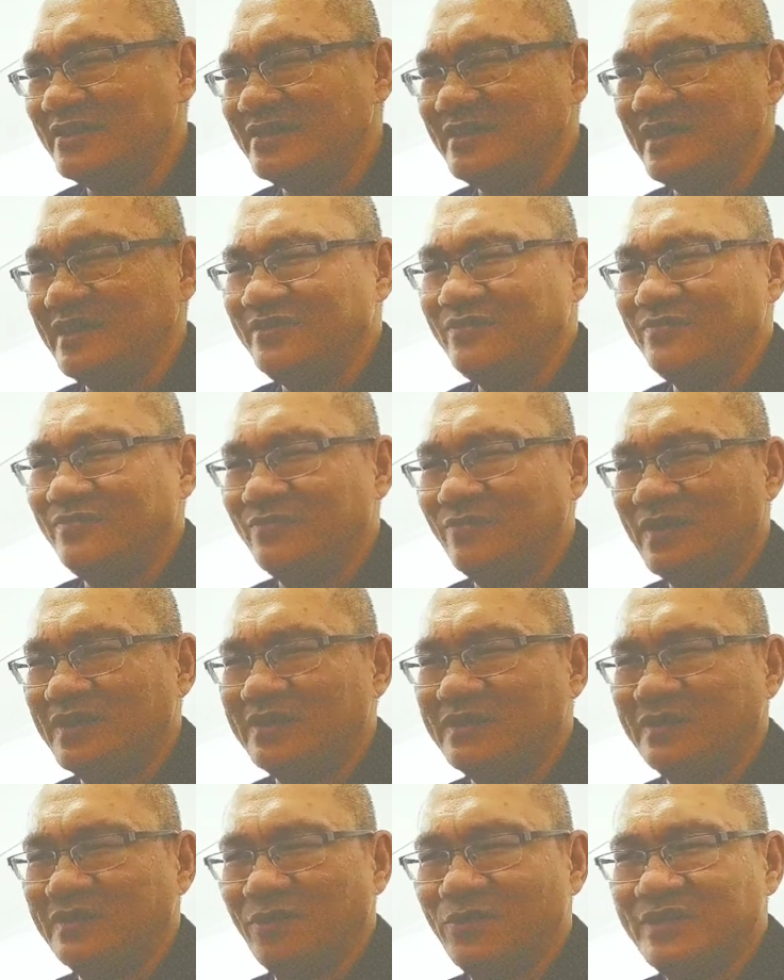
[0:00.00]
than
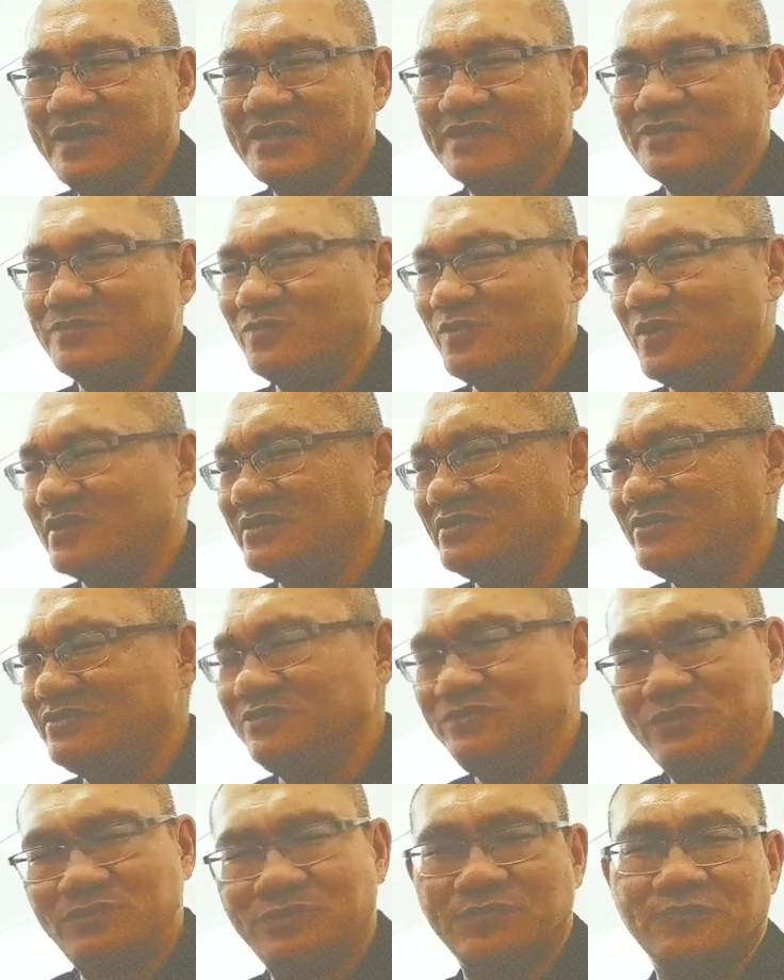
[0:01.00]
what the audience want
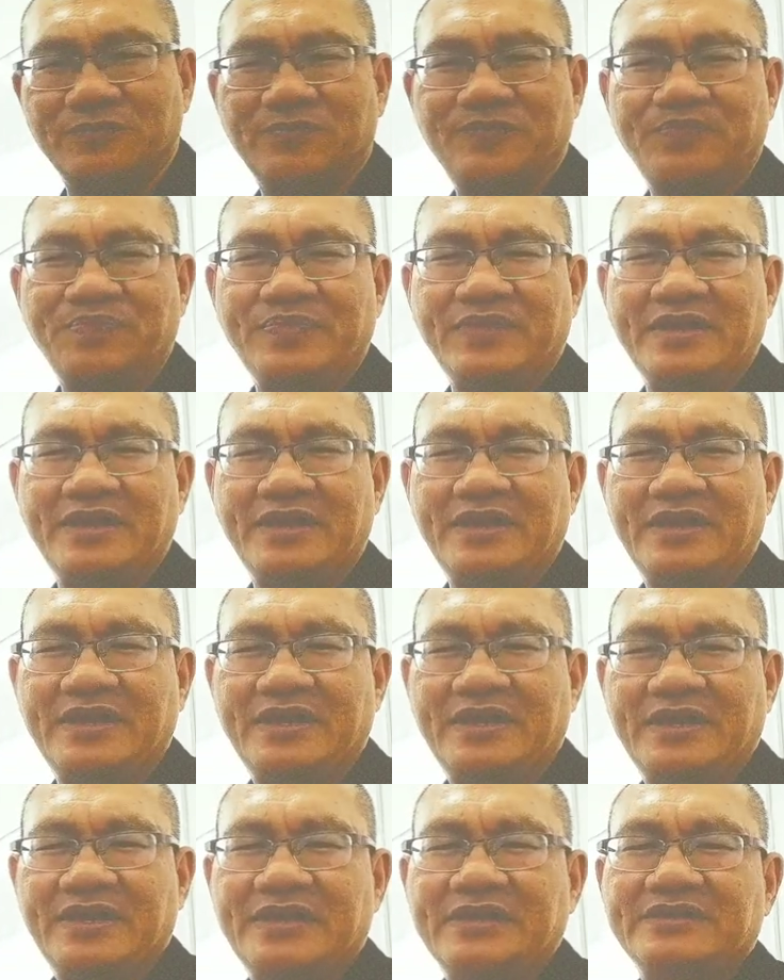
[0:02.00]
to know.
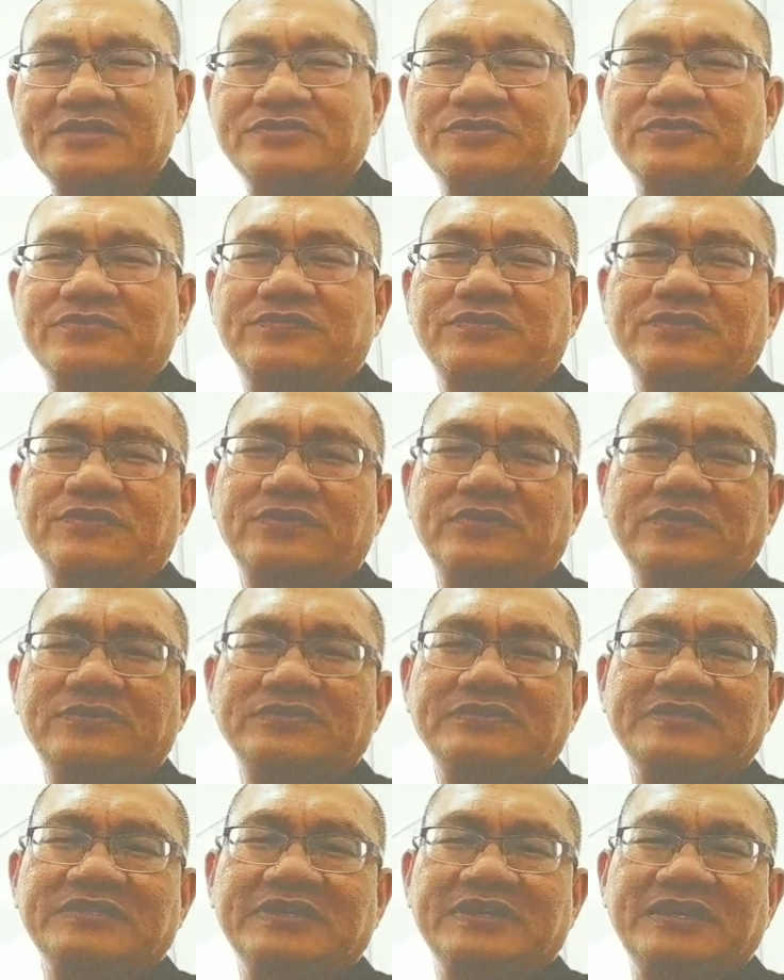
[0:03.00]
So for
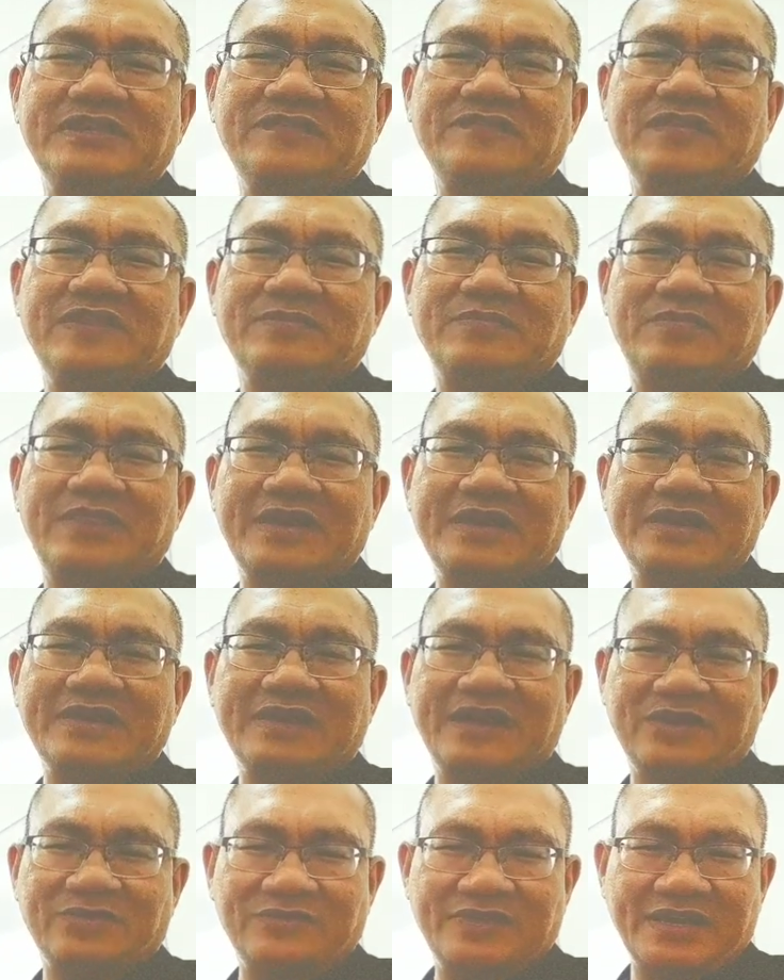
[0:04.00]
those event
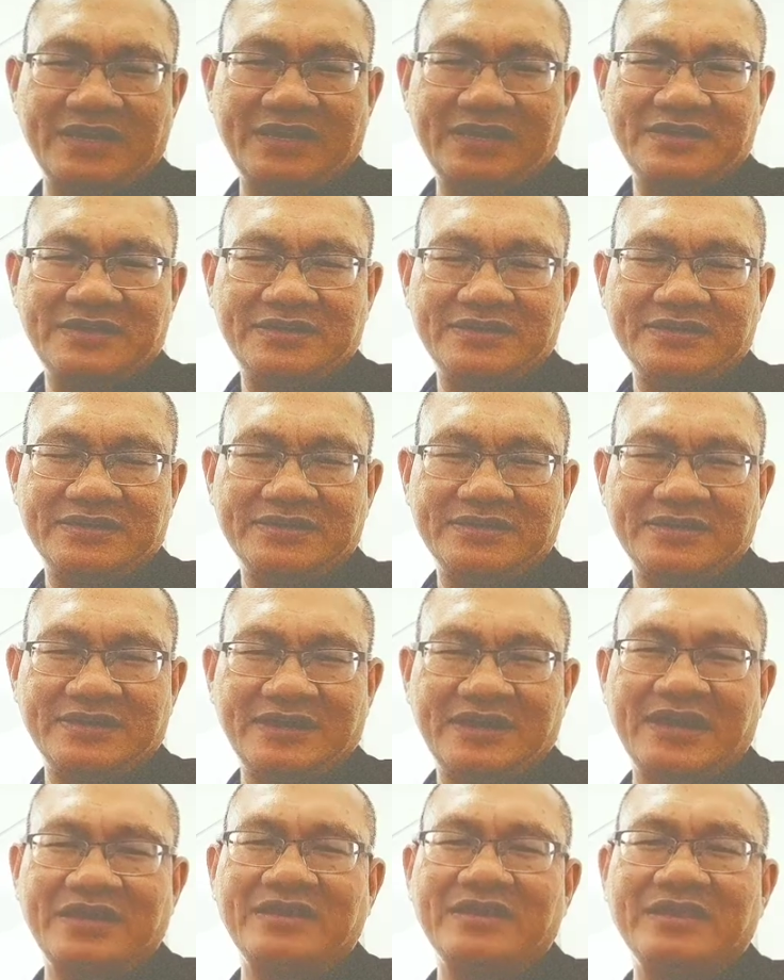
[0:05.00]
planner out there
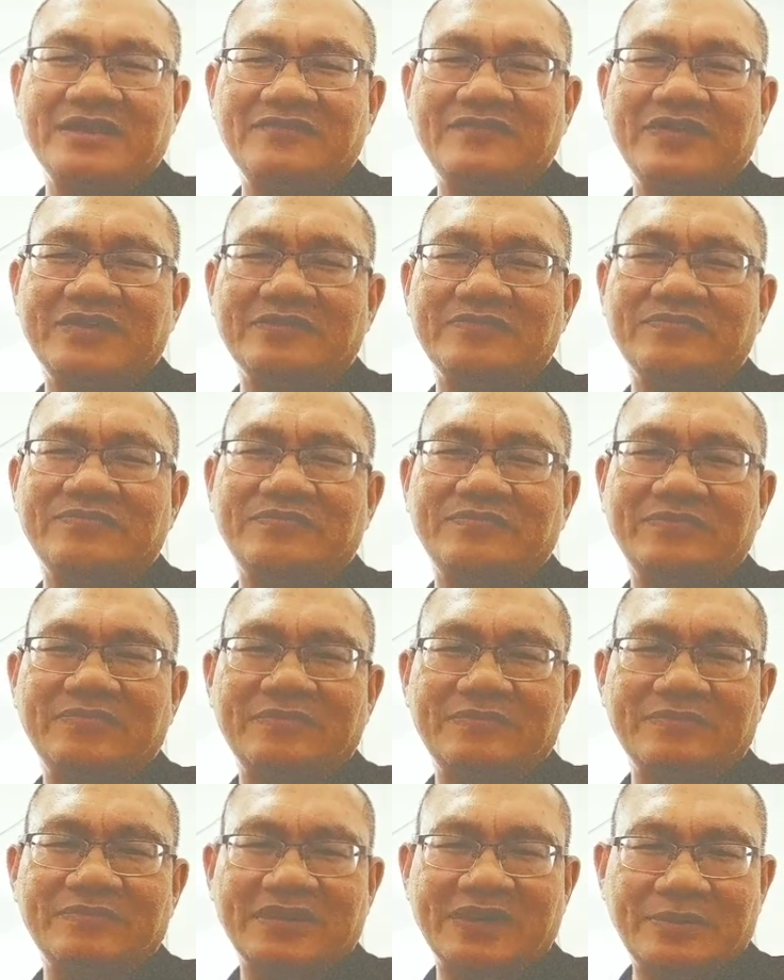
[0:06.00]
and event
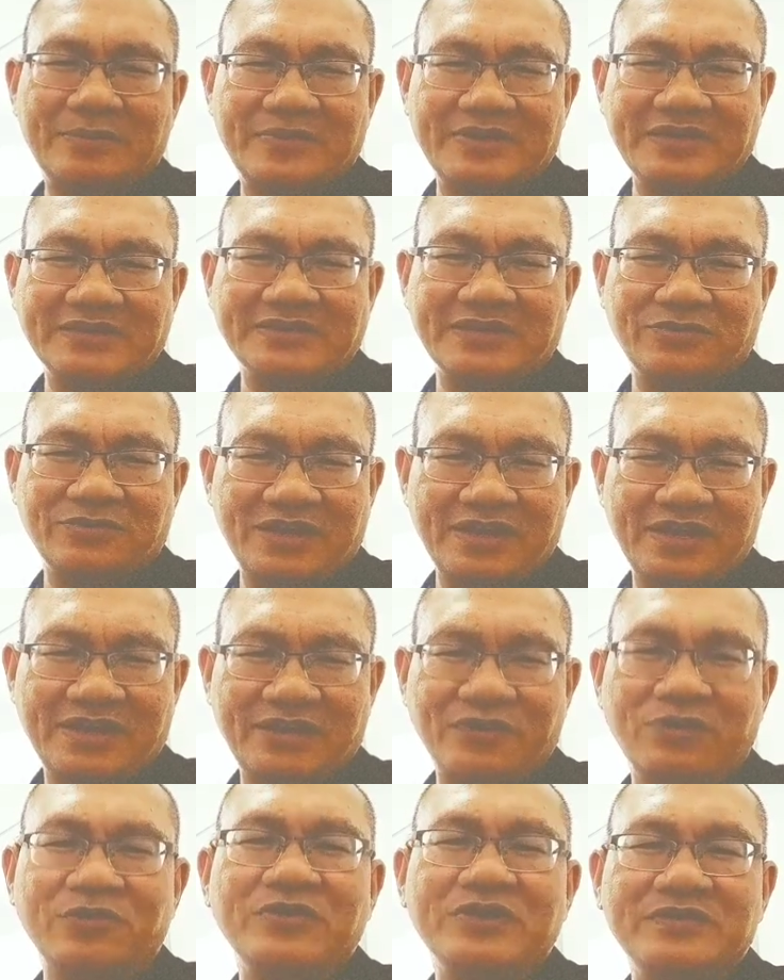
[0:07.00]
companies out there,
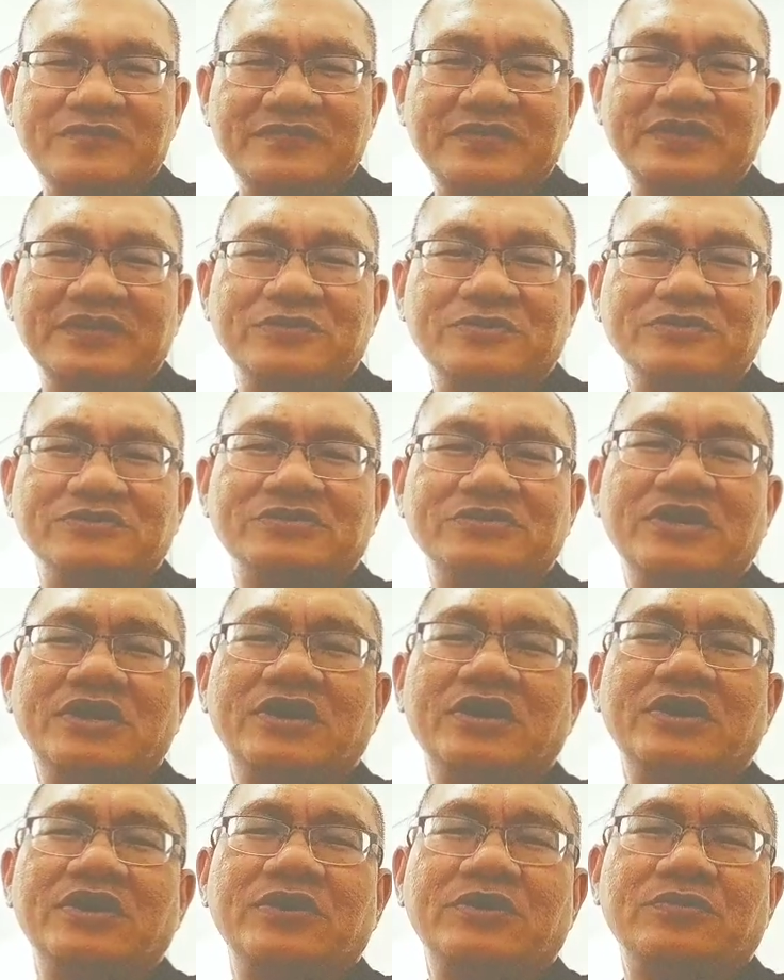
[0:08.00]
or even those
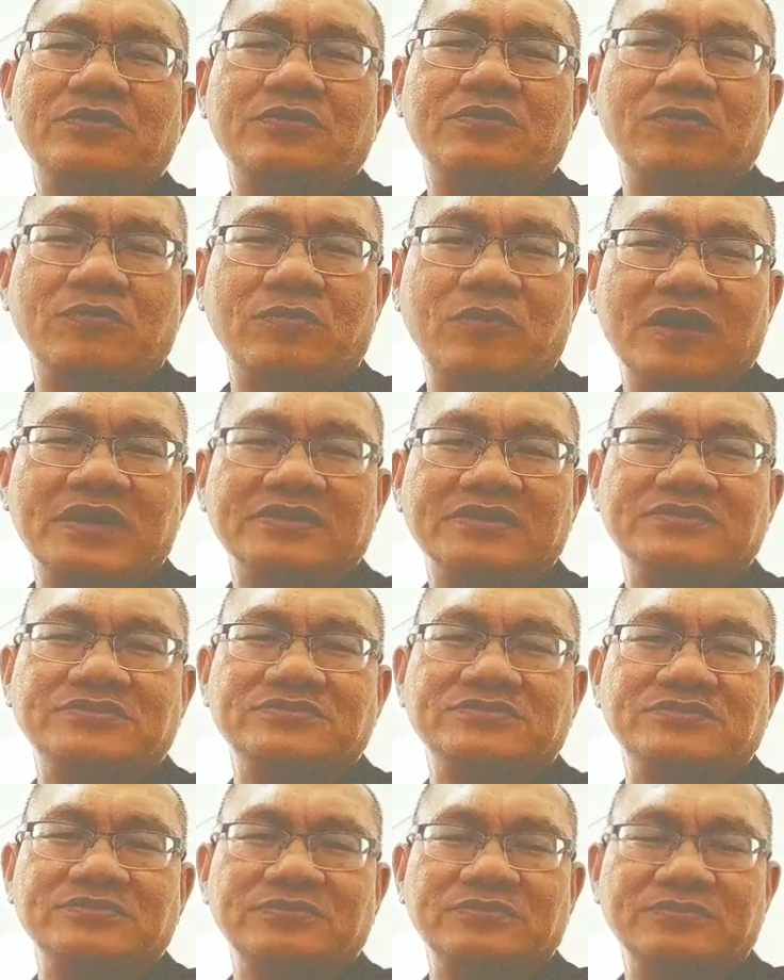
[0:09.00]
who want
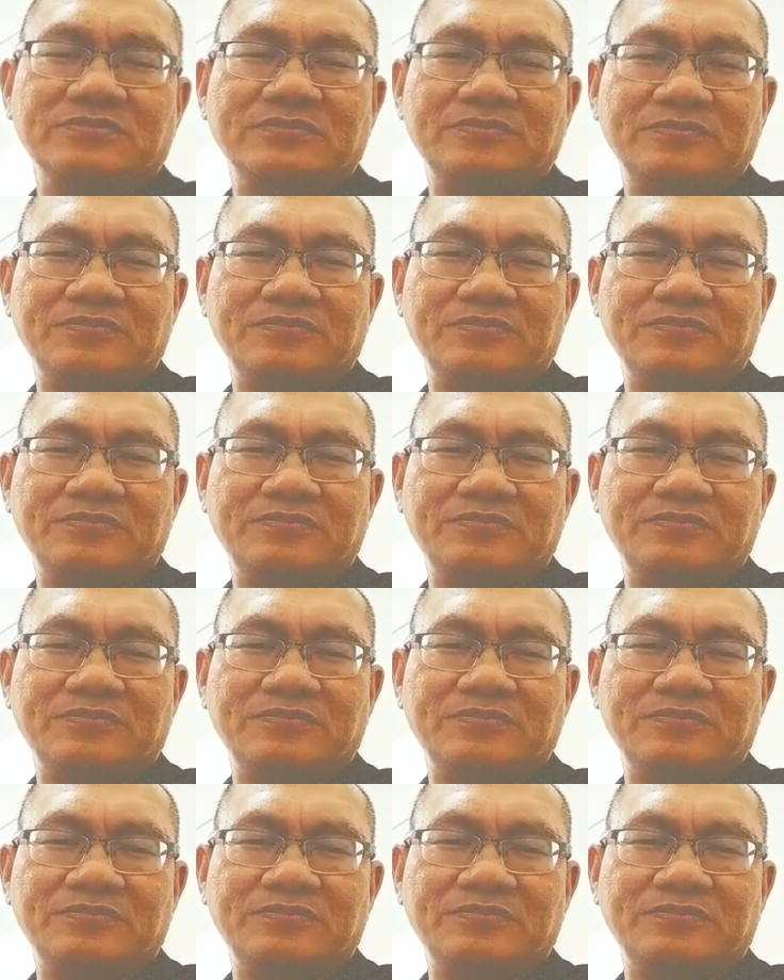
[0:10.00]
to